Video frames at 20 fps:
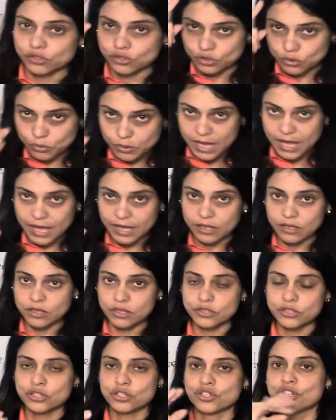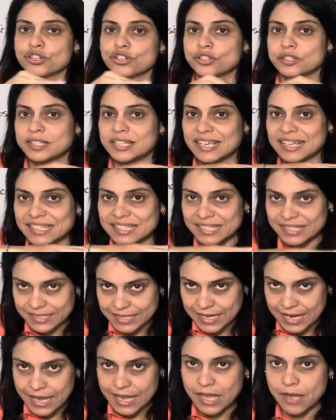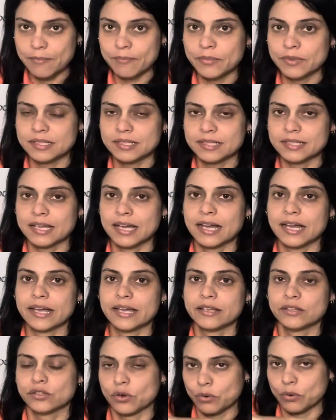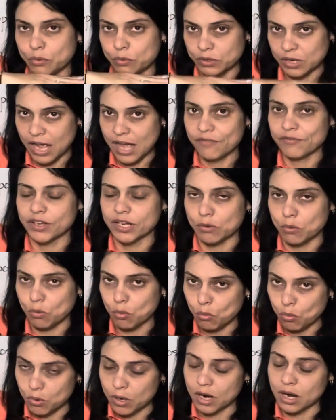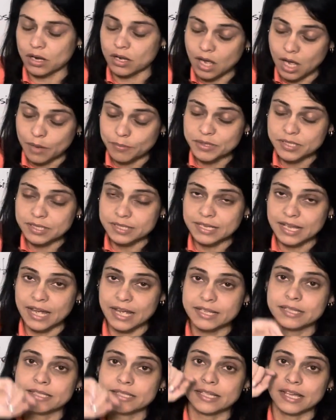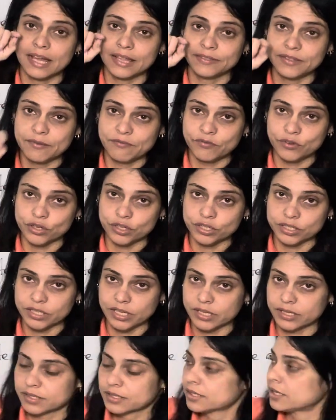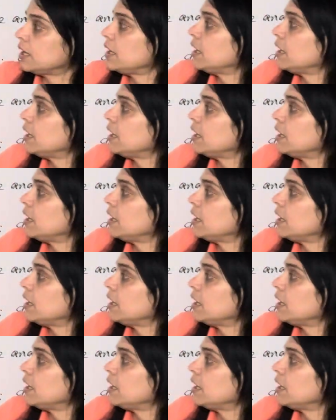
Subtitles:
two angles shares the same side, so have a common sides and the vertex.